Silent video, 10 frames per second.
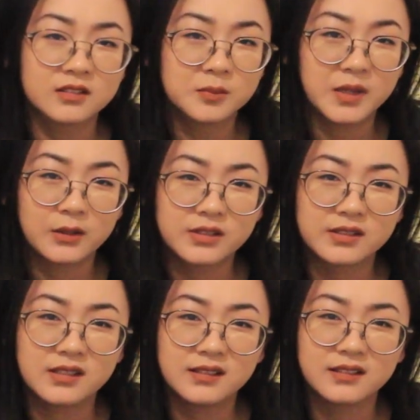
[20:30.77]

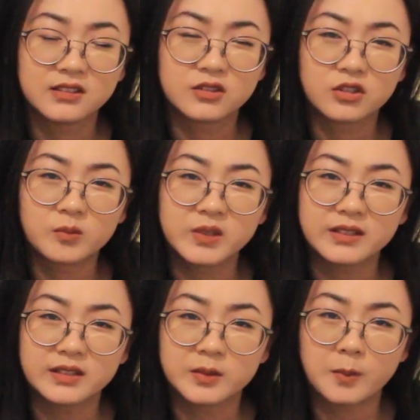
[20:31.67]
Bauerstein is a German
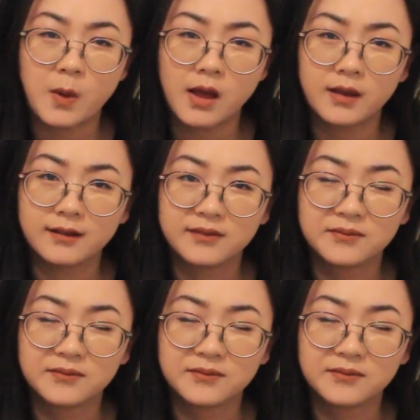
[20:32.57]
spy.